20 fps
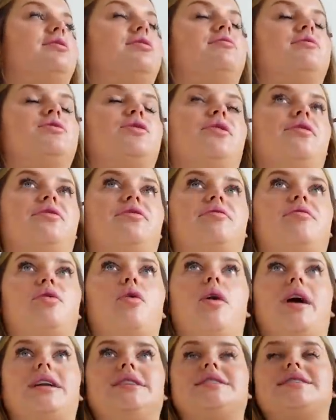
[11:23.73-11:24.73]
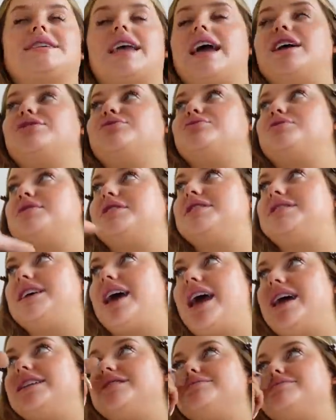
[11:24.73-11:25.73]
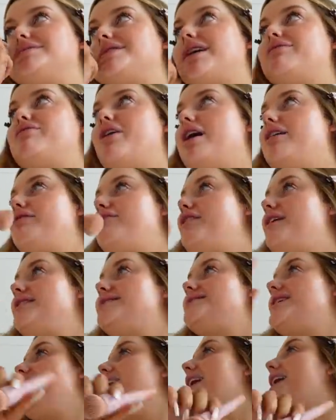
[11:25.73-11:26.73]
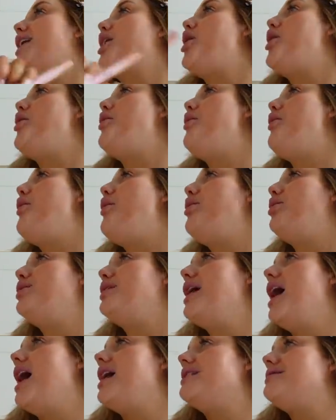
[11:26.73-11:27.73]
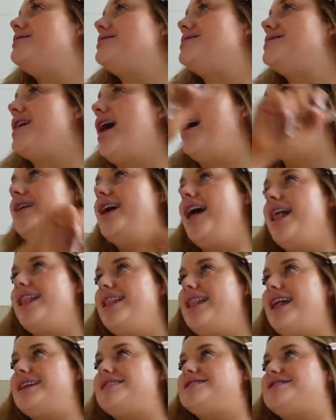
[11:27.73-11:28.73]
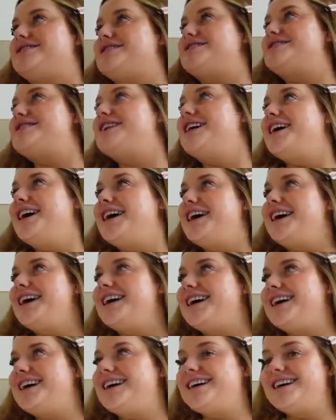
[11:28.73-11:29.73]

sort of thought I'd scheduled the days and was like, right, first day, get it all done. Let's well, just. Can you?